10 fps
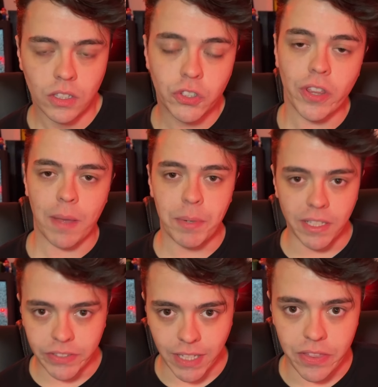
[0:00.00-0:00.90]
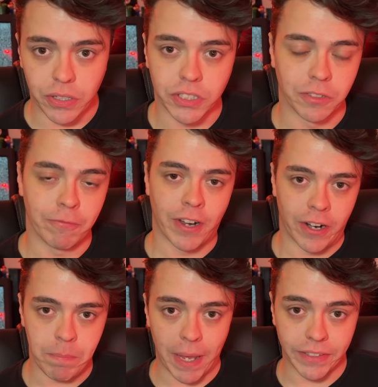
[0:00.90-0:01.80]
So that being said, there are some
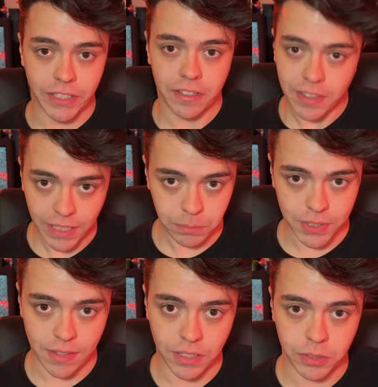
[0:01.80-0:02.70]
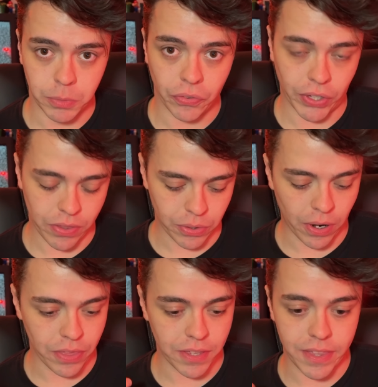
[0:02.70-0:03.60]
very basic themes to this movie. There
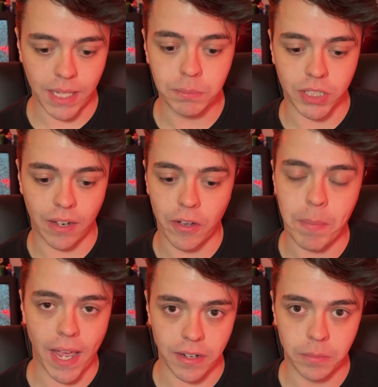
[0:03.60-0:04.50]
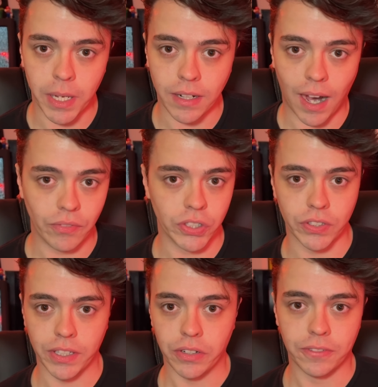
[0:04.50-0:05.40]
are the themes of abandonment,
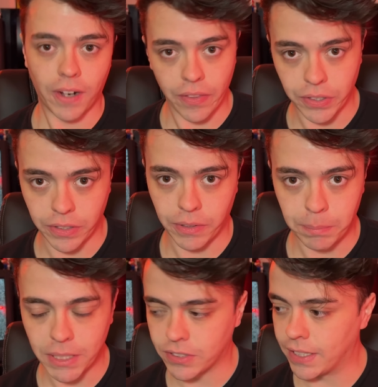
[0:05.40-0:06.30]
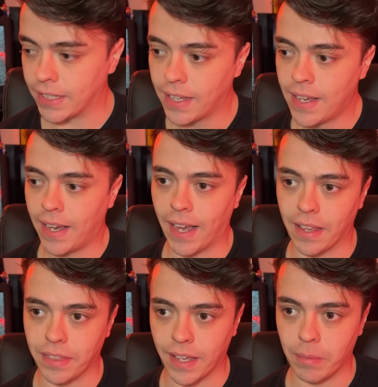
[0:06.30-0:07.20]
obviously their father going missing
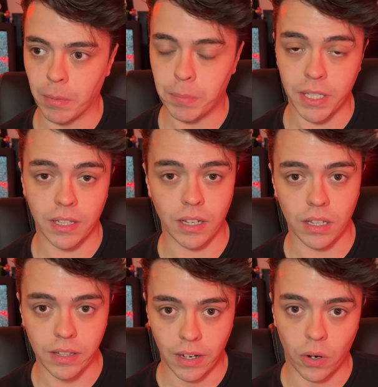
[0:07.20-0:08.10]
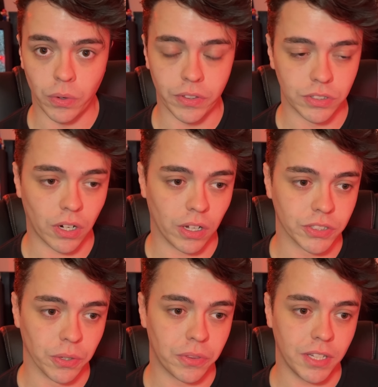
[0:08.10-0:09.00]
and them being alone. There are
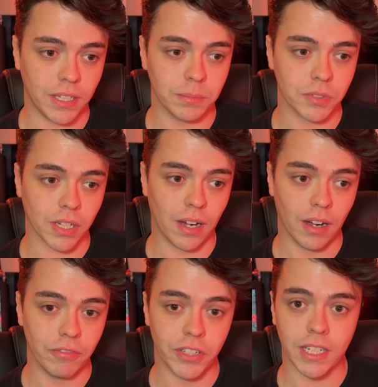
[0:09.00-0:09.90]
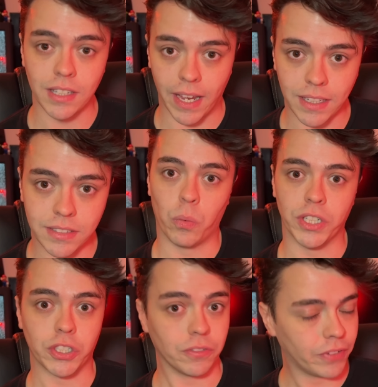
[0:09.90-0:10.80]
also themes of neglect,
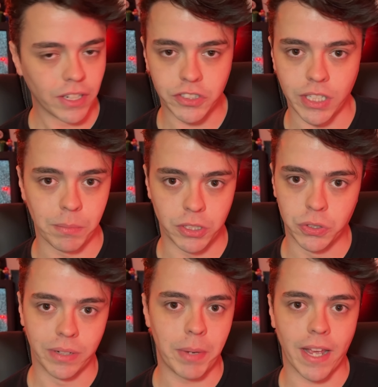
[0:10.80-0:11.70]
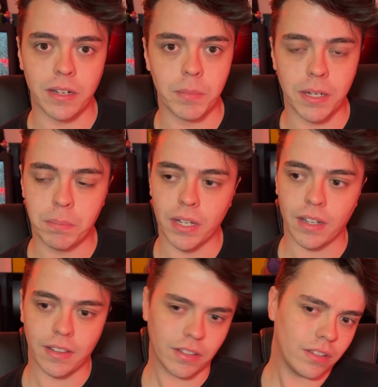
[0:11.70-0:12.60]
which are very similar to abandonment,
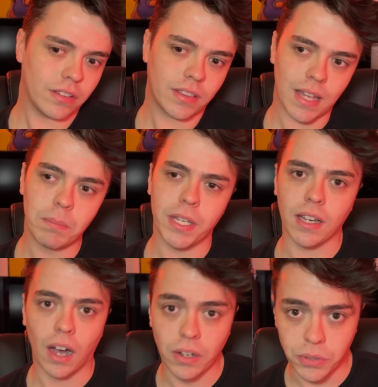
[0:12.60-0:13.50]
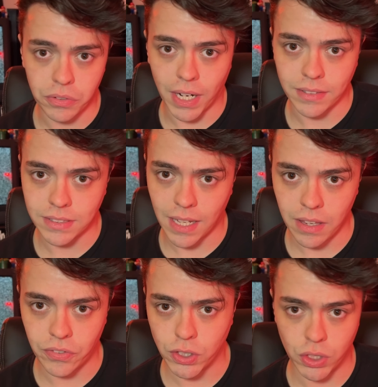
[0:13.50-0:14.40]
but them being huddled around the
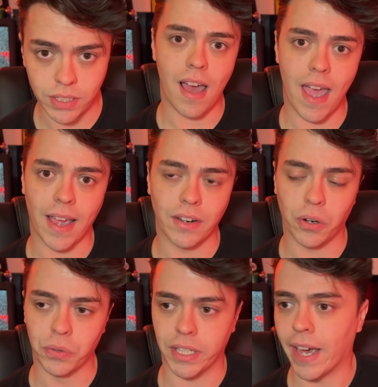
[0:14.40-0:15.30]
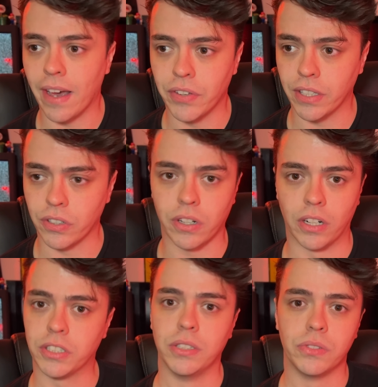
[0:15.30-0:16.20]
television and only having their
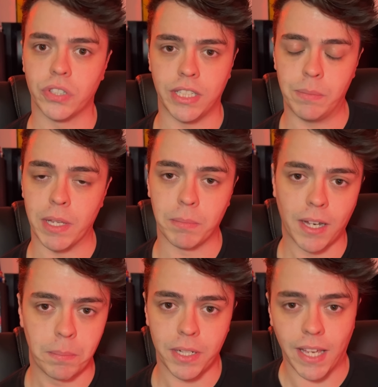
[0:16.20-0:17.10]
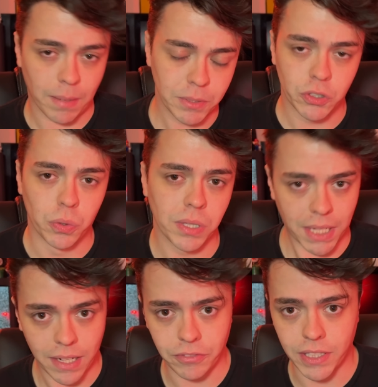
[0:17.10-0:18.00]
cartoons to keep them company happens to a
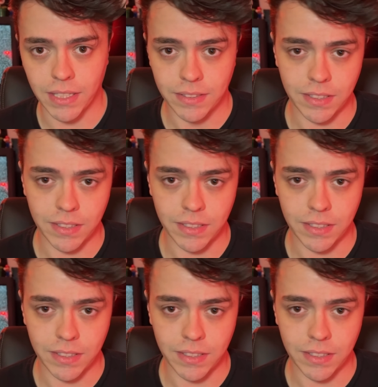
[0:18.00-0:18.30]
lot of kids.